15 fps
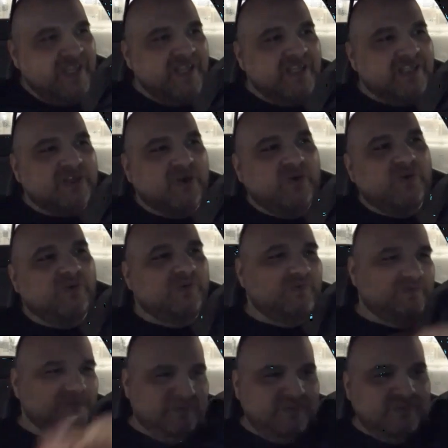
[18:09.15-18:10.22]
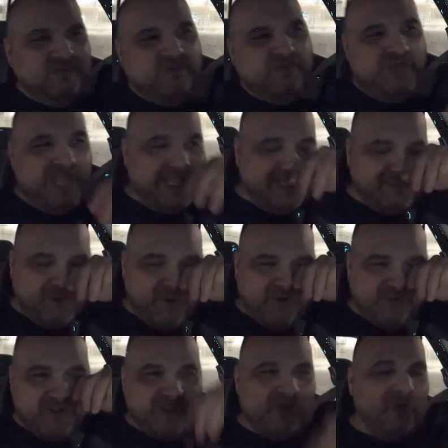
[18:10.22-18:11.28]
So we end up going
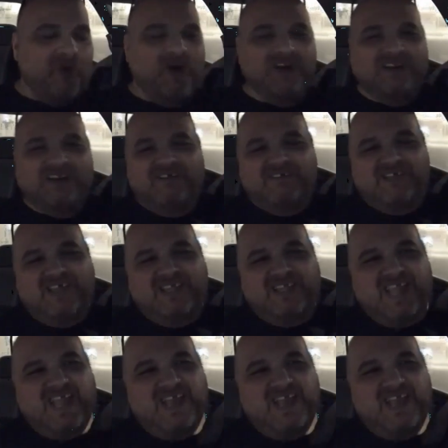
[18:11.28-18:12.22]
around the corner and everything like that.